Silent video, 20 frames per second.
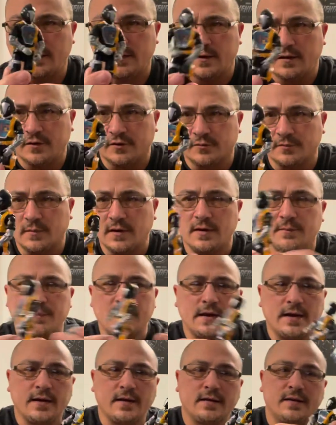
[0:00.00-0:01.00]
Here in my
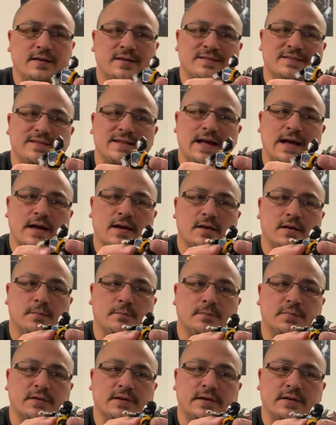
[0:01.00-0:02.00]
bat, he's not
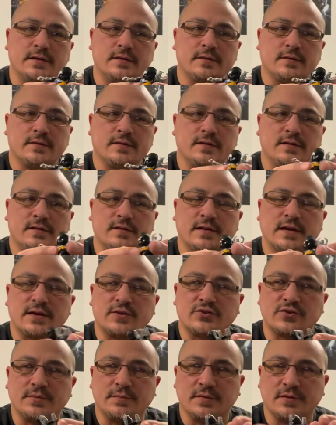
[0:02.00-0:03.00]
complete. He's
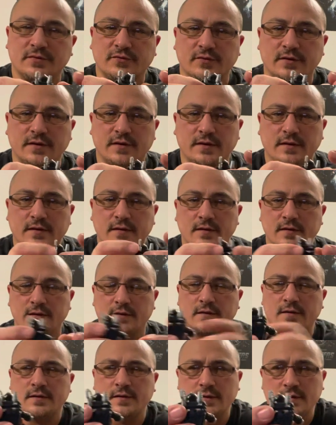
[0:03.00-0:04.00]
actually missing
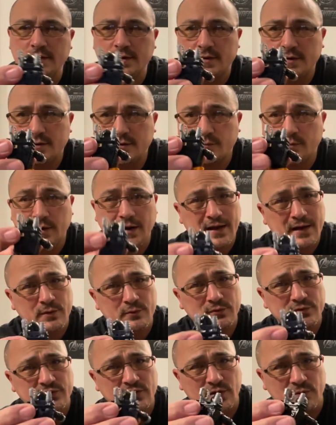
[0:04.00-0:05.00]
what I
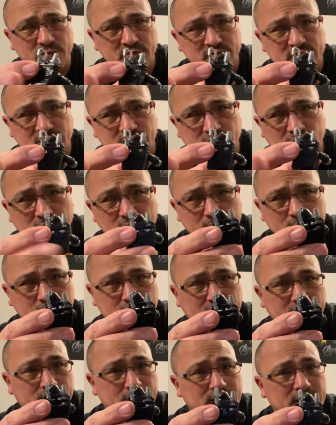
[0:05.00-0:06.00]
always thought was the gun, but
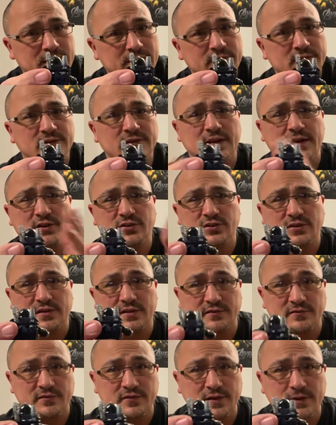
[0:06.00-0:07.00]
I believe it's actually the
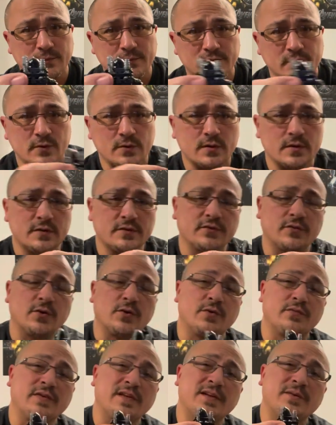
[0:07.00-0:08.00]
flamethrower. So
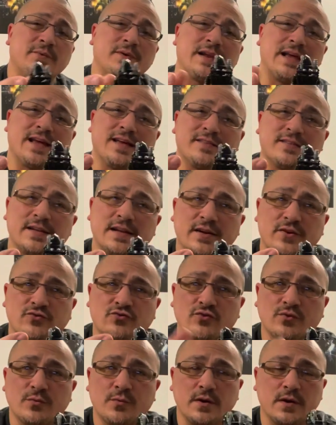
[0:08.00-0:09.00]
if anyone has an
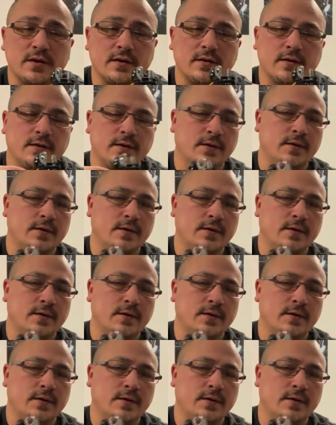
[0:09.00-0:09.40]
extra one